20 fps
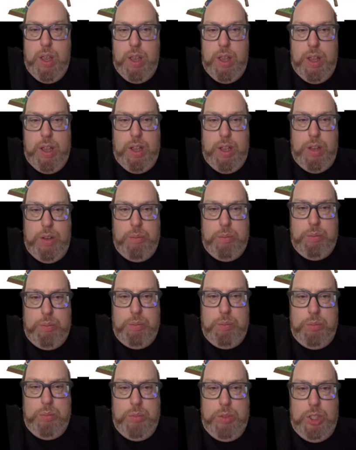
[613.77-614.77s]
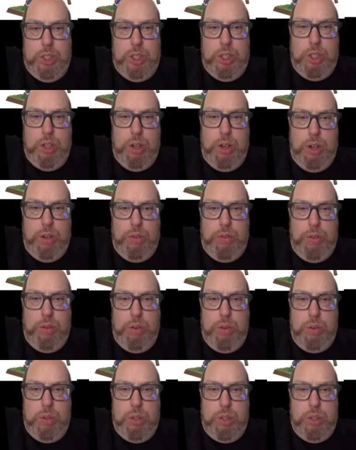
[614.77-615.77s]
The staff
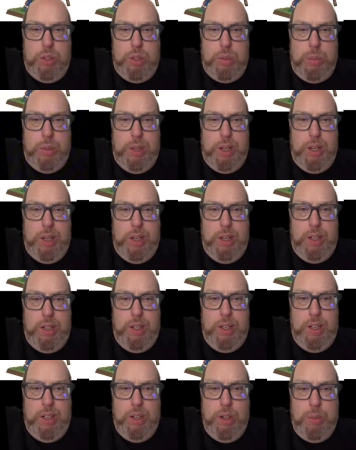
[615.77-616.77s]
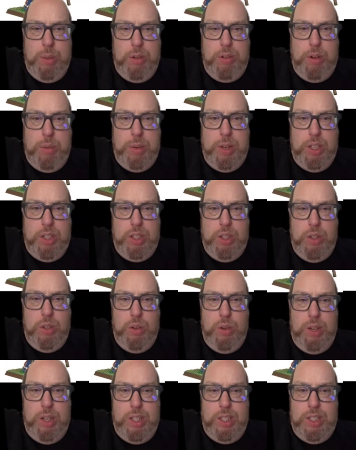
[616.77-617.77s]
looks to be a little bit reminiscent,
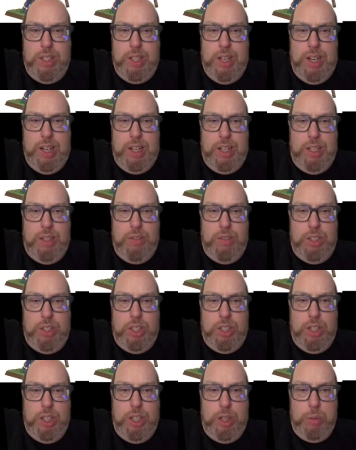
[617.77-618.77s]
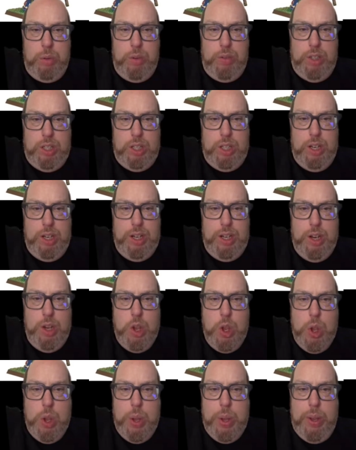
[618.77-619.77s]
not exactly the same, obviously.
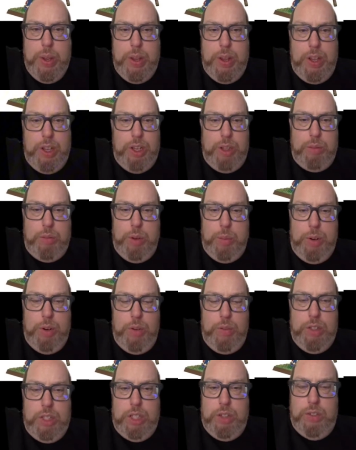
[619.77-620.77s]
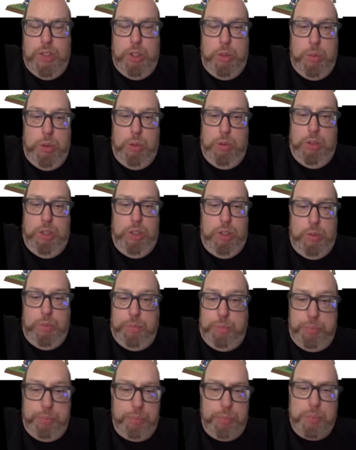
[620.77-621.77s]
I mean, obviously the new model is
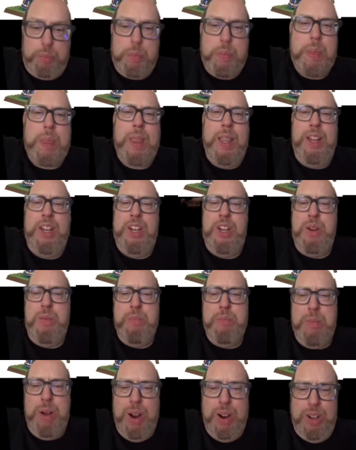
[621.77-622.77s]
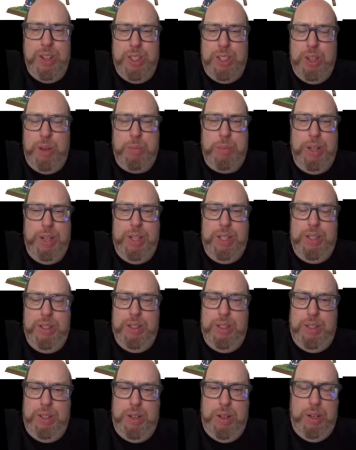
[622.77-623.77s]
a humongous
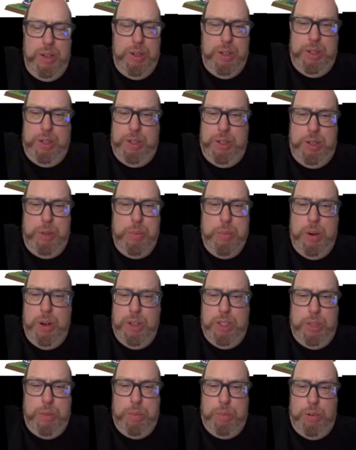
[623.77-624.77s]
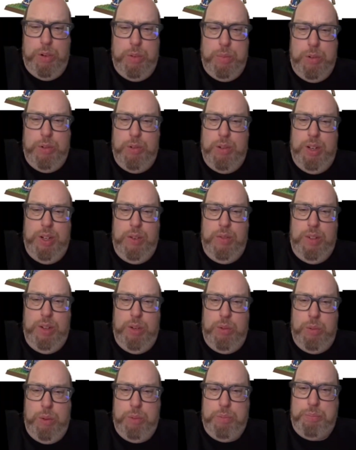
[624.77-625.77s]
update, a humongous improvement really on the
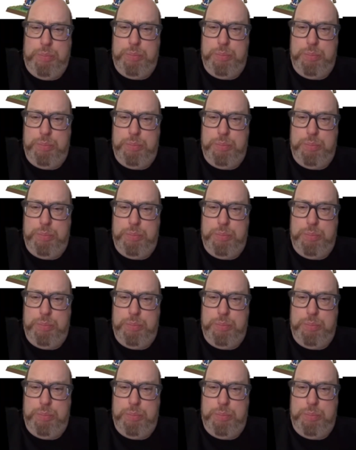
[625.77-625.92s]
old one.